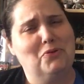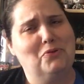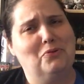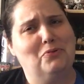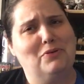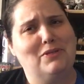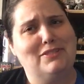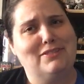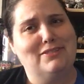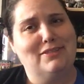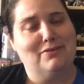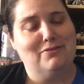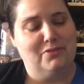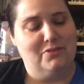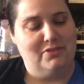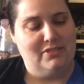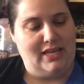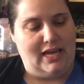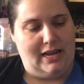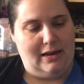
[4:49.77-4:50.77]
Oh, he sounds
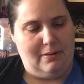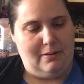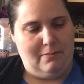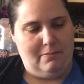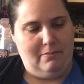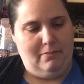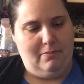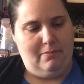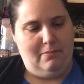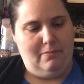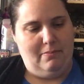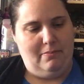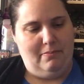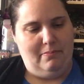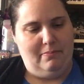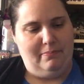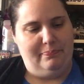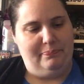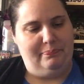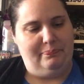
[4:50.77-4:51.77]
so sad.
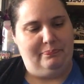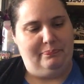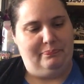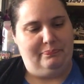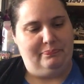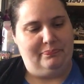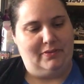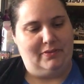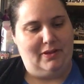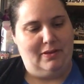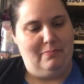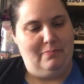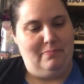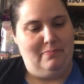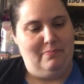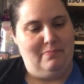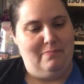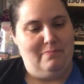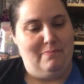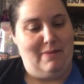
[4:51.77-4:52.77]
Hmm.
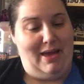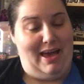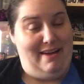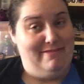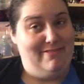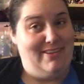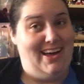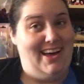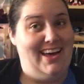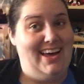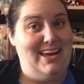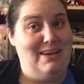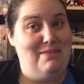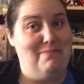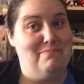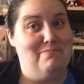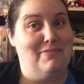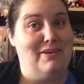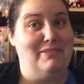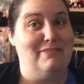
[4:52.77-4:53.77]
Maffei? I
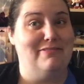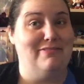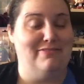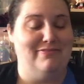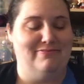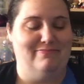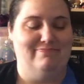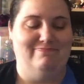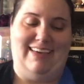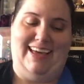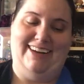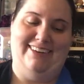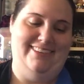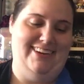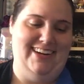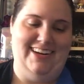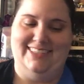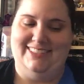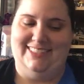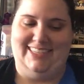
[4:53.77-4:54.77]
don't
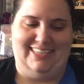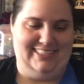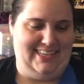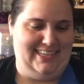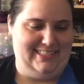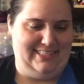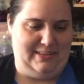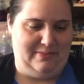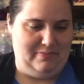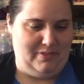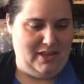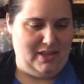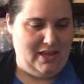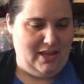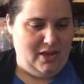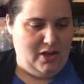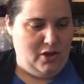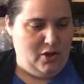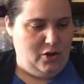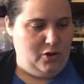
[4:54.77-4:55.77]
know how to say his last name.
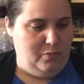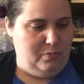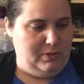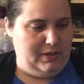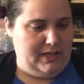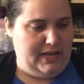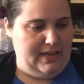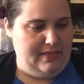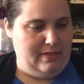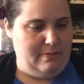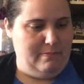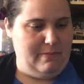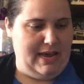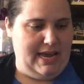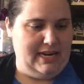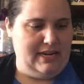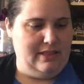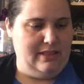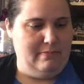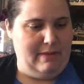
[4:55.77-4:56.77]
Who played the
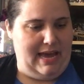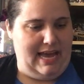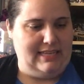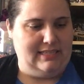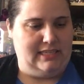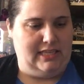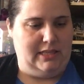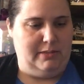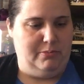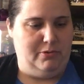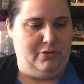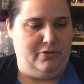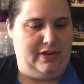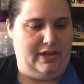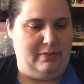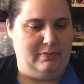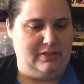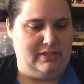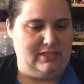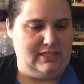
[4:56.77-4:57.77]
man in the mask in the movie.
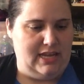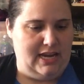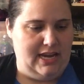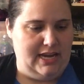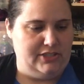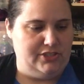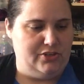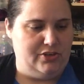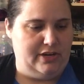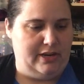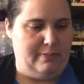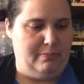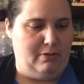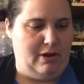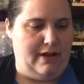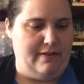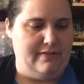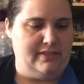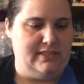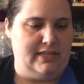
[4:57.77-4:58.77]
It was signed during a
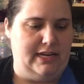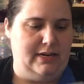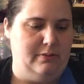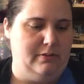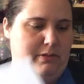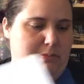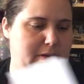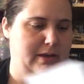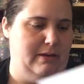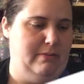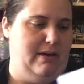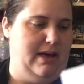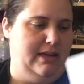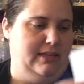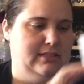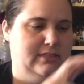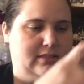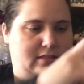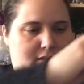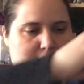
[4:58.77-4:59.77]
private signing with the
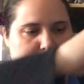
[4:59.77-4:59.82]
Bambox.